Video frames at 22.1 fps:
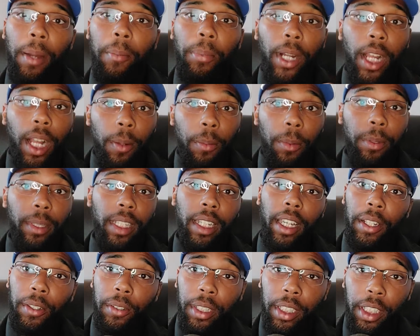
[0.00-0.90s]
I'm probably
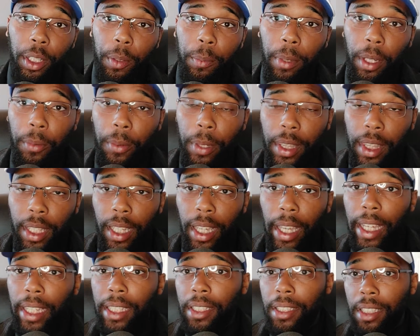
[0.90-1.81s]
not going to come out with a
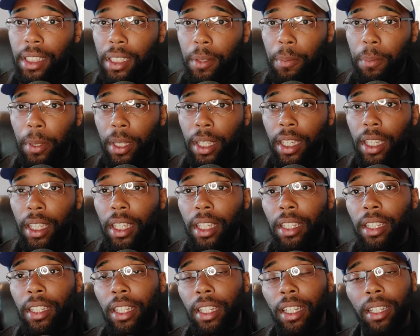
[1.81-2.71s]

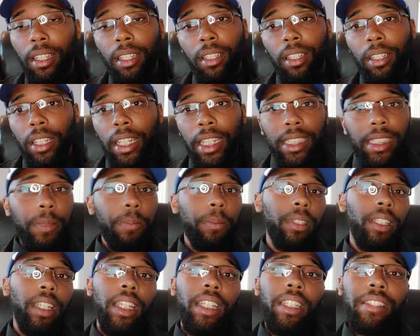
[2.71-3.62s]
SCP
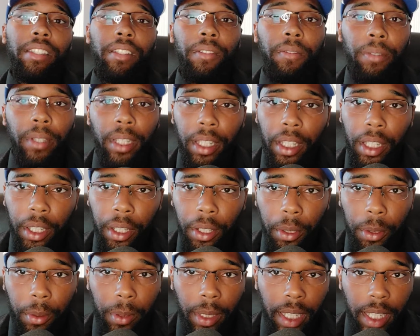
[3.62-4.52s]
explanation
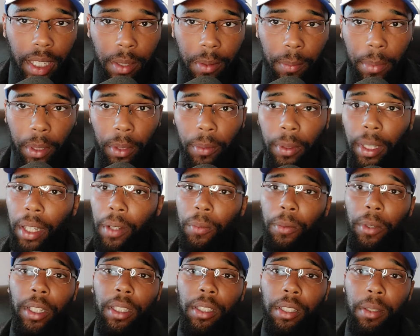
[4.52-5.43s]
video but like
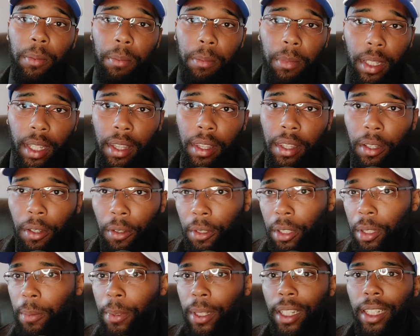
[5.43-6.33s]
once a month,
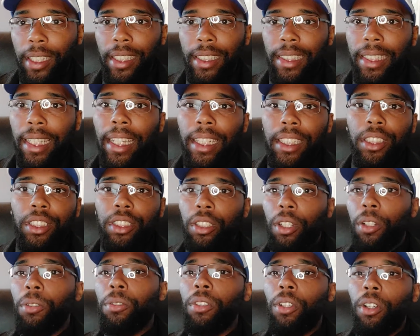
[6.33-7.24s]
only because it takes
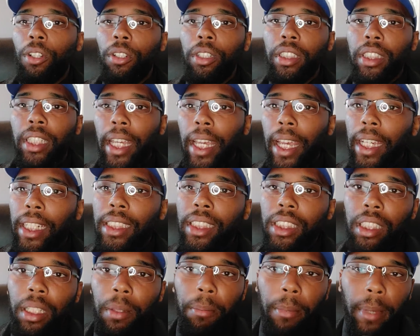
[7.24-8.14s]
so long to
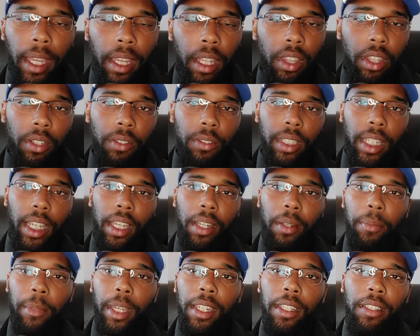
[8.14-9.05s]
actually make those
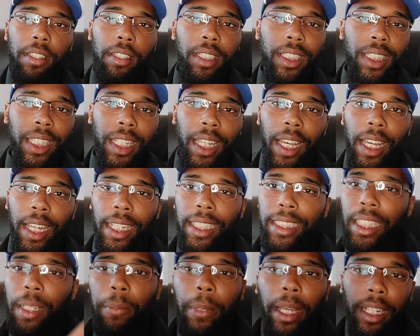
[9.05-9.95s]
animations,
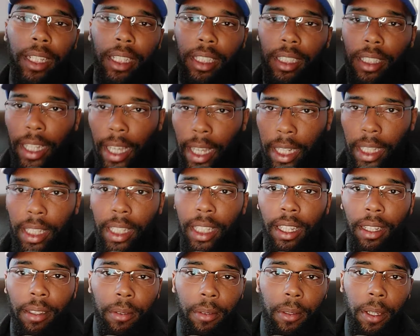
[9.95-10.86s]
because I'm not good at it
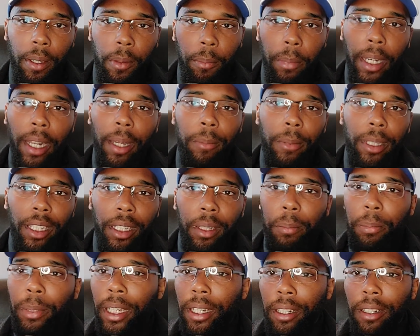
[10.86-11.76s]
yet, but I'm
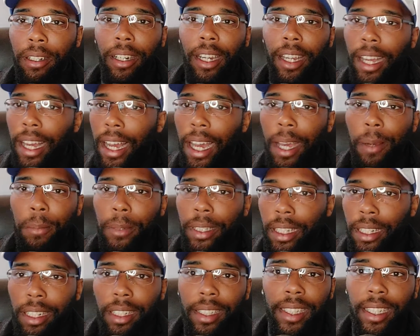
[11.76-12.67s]
getting better. I'm
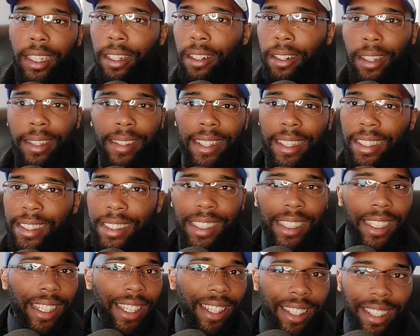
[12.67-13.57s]
getting there.
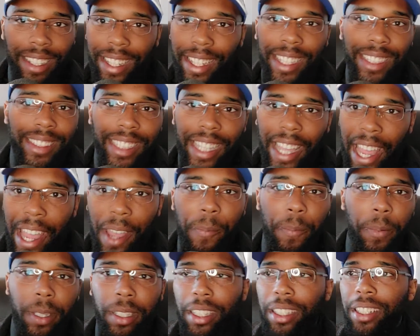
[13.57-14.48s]
It's
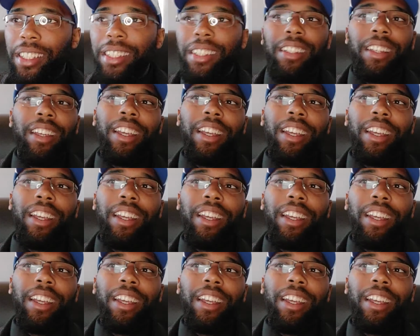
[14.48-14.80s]
happening.